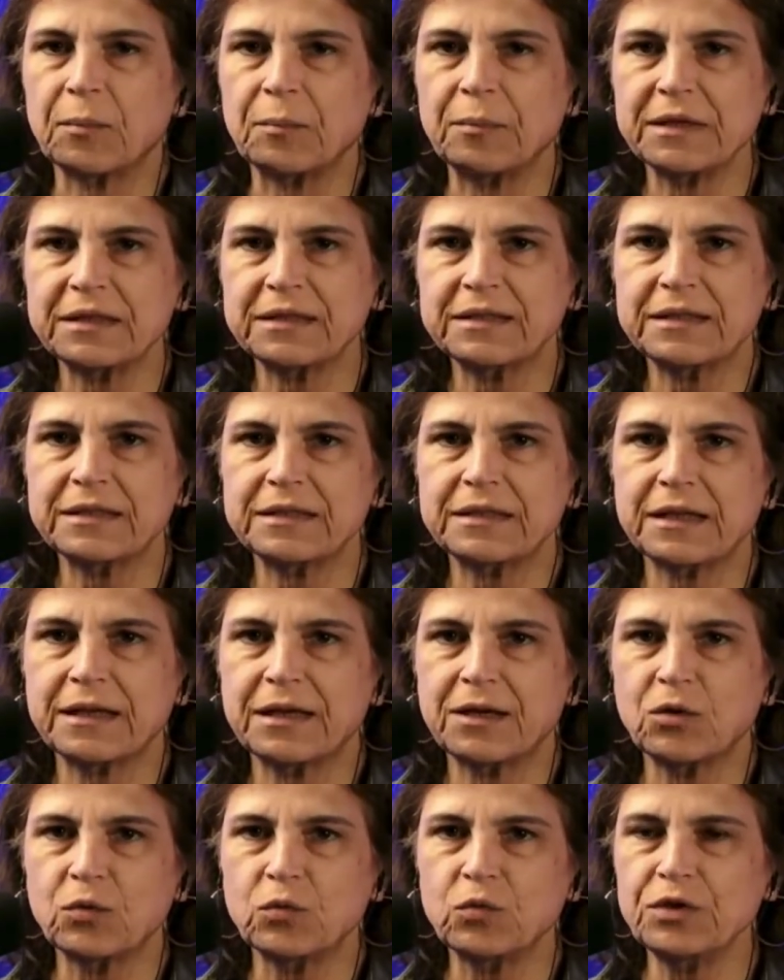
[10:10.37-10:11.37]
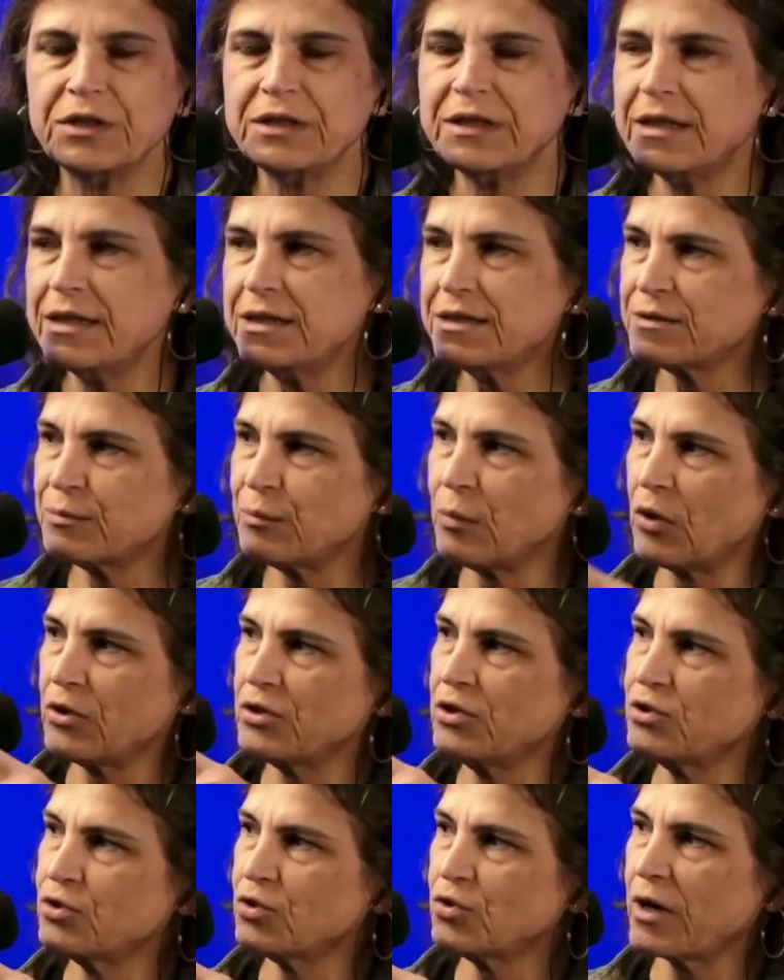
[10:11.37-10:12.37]
But with this
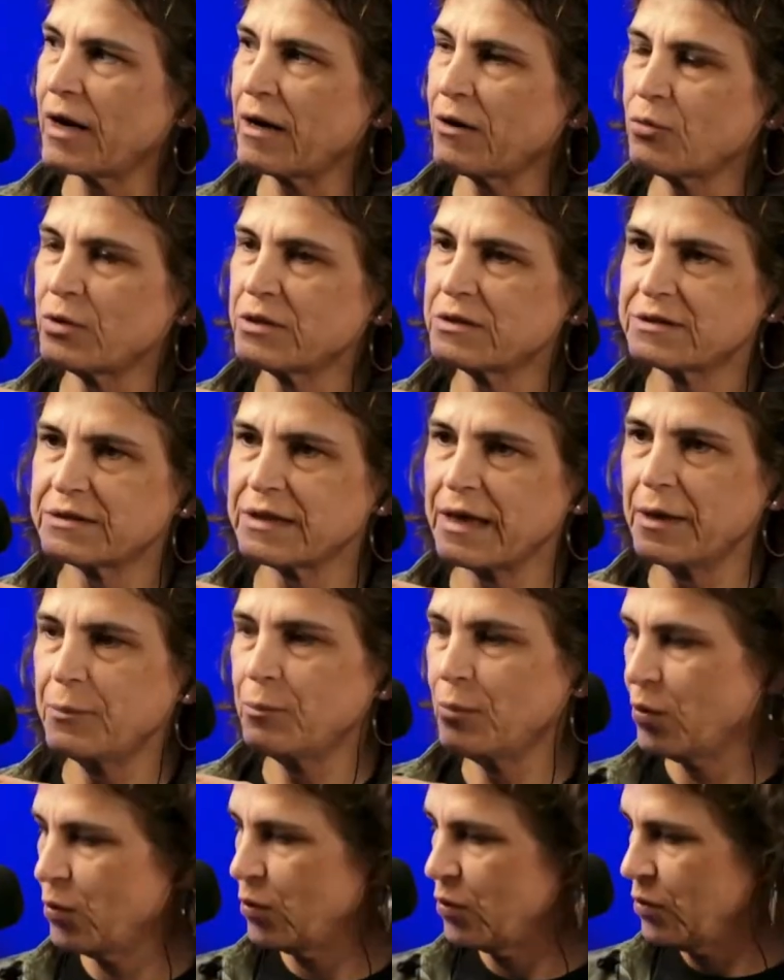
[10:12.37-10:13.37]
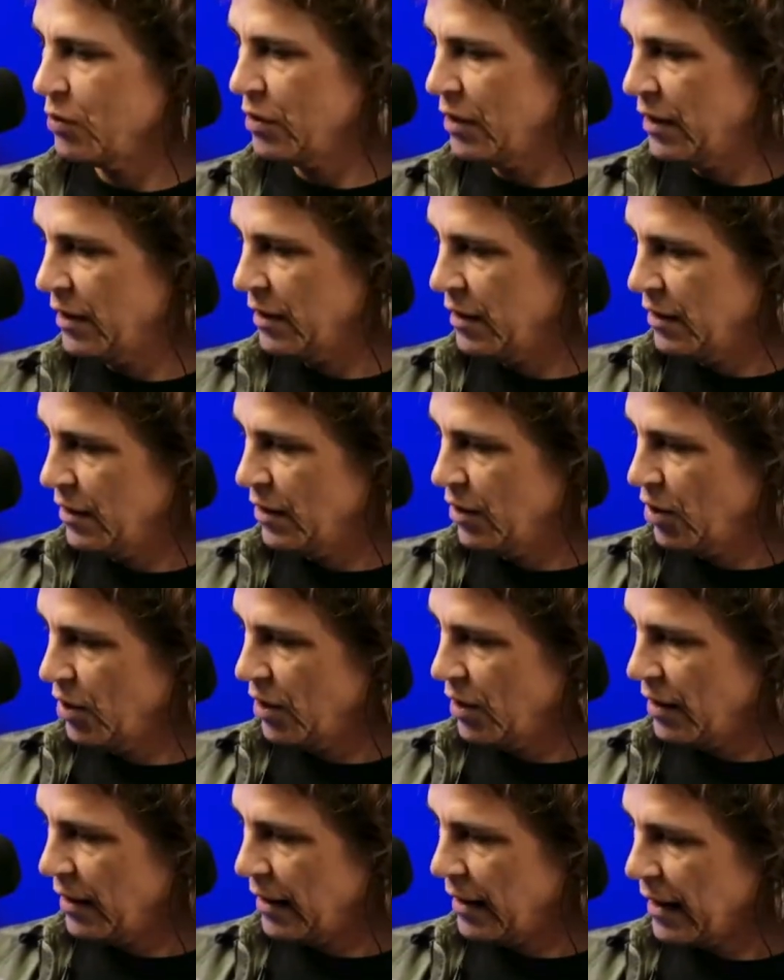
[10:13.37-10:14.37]
monitor, I was able
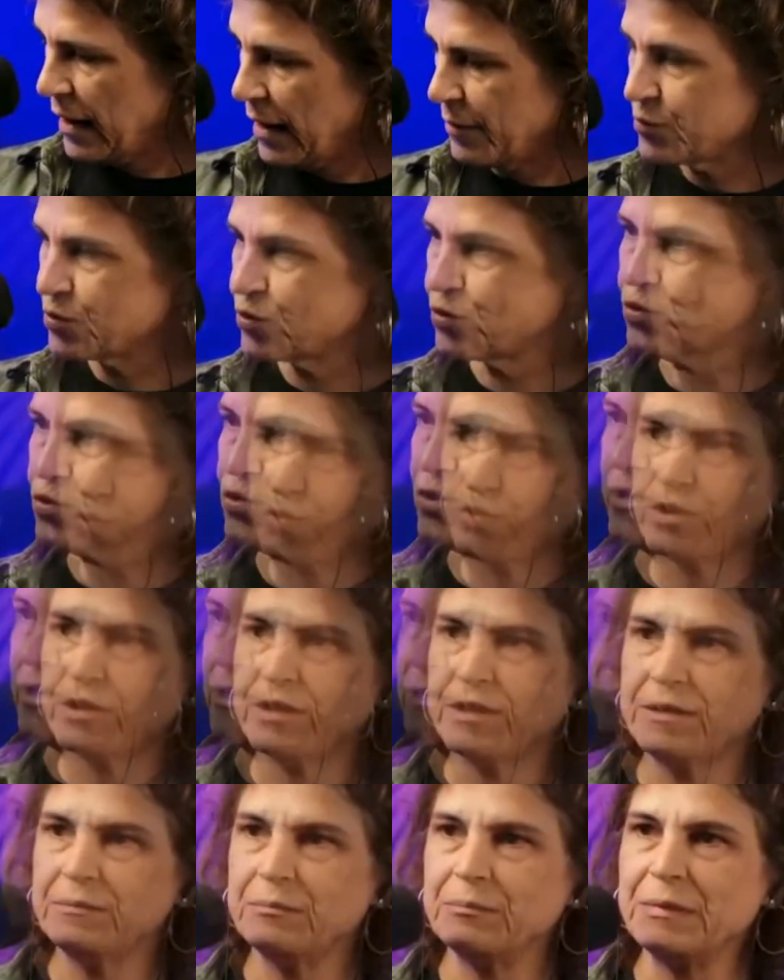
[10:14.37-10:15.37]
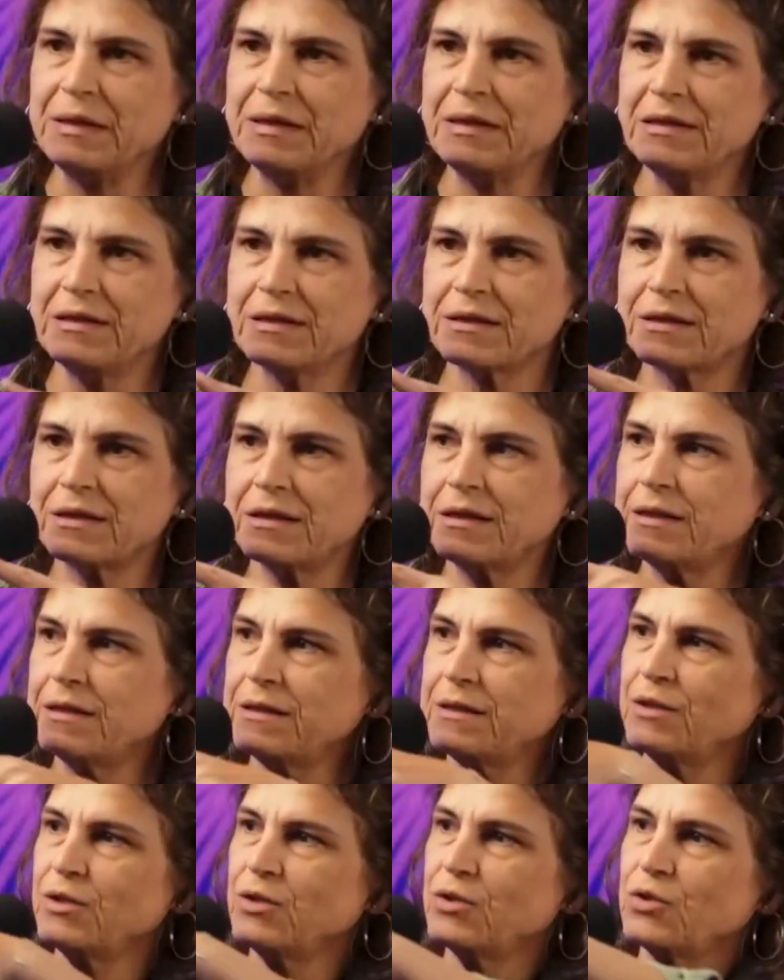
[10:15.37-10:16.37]
absolutely
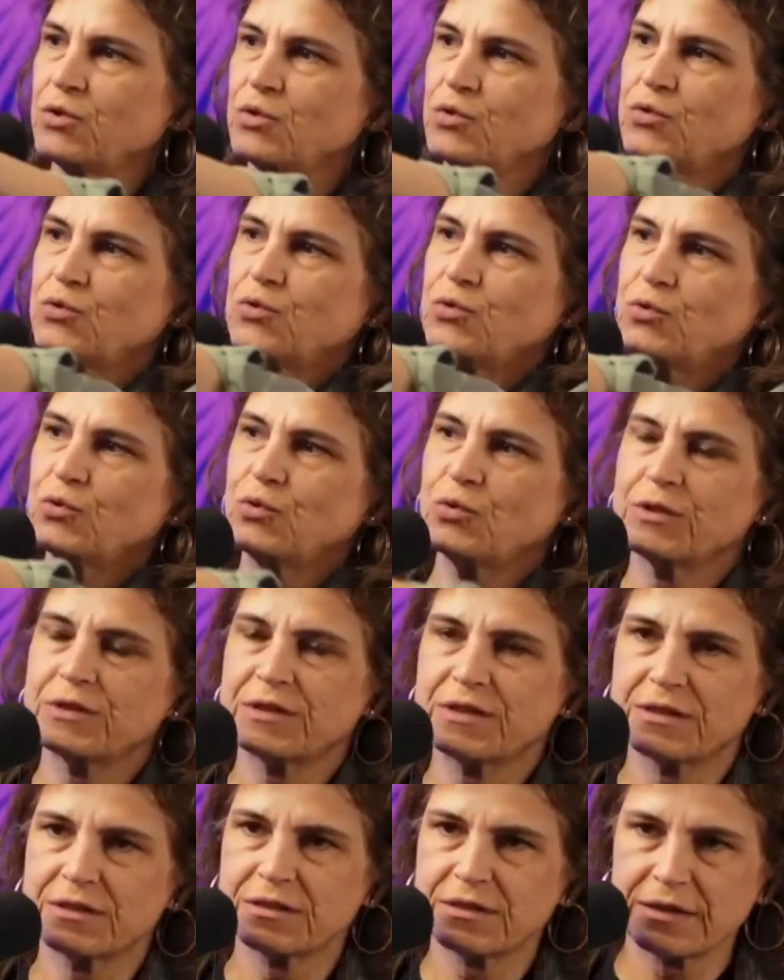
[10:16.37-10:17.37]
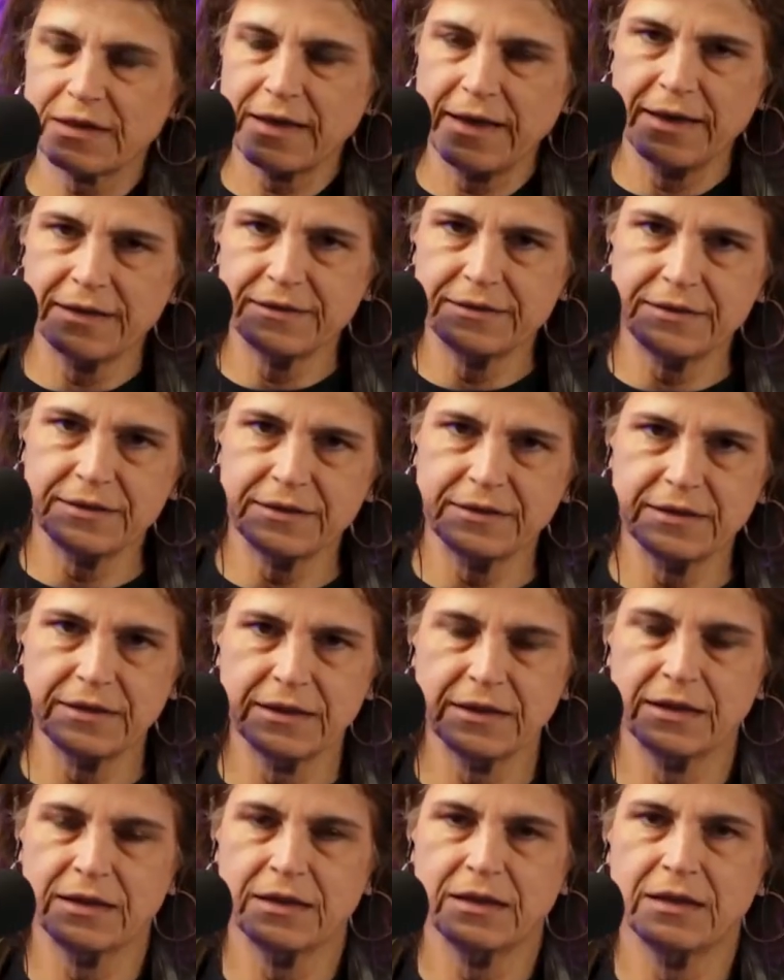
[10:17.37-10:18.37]
immediately to understand
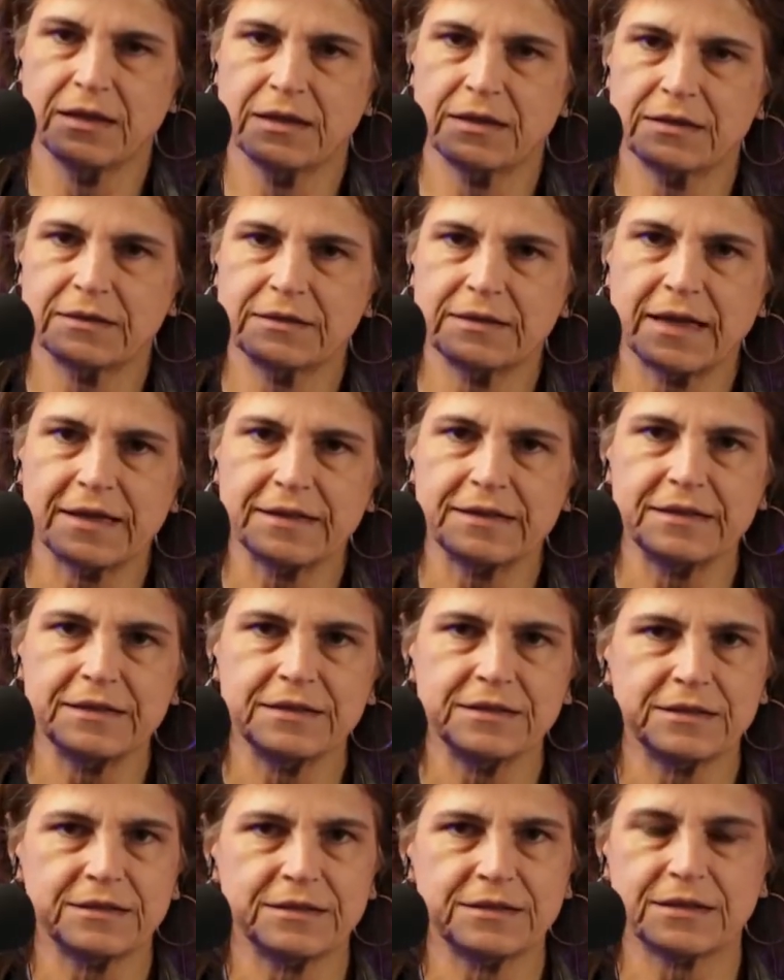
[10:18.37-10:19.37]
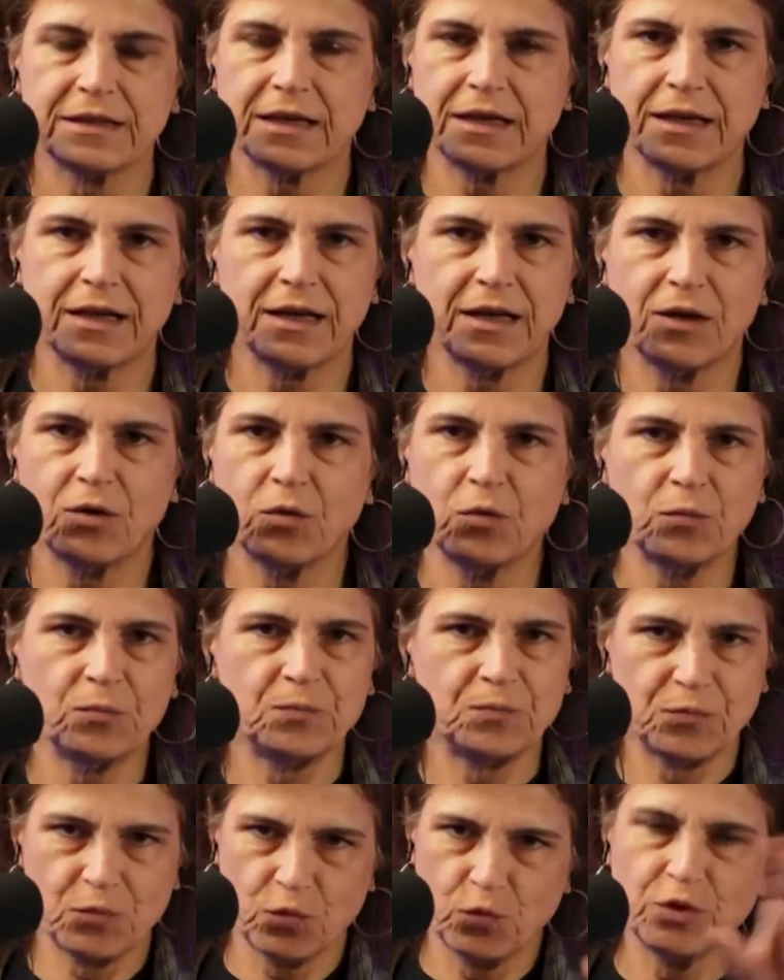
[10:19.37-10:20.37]
that it's
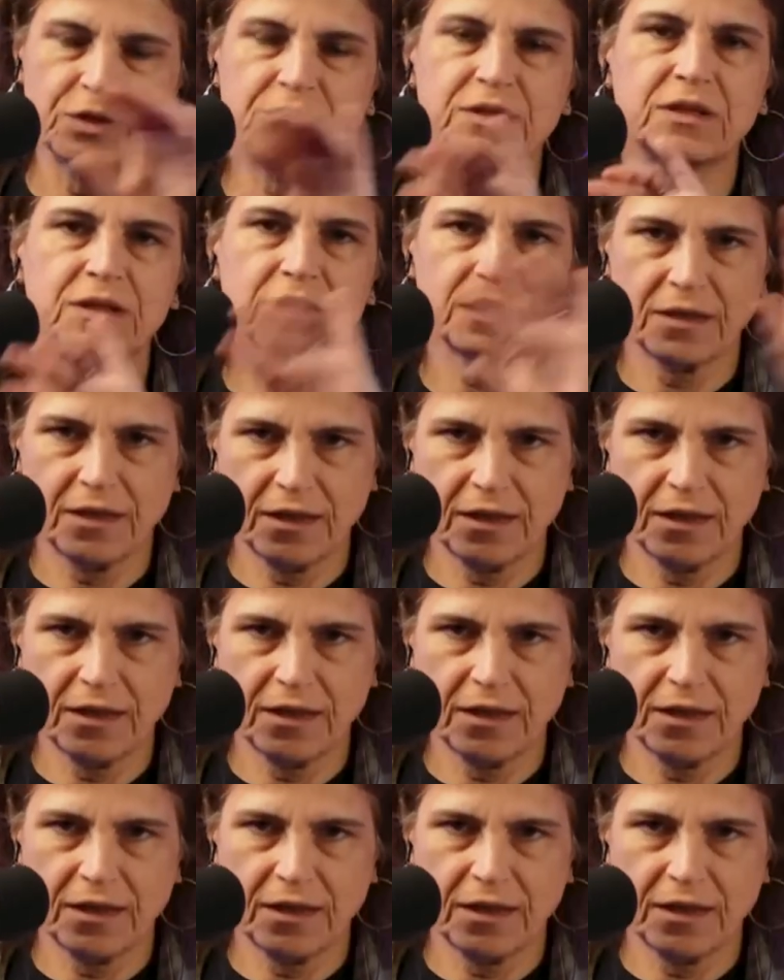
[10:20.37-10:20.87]
with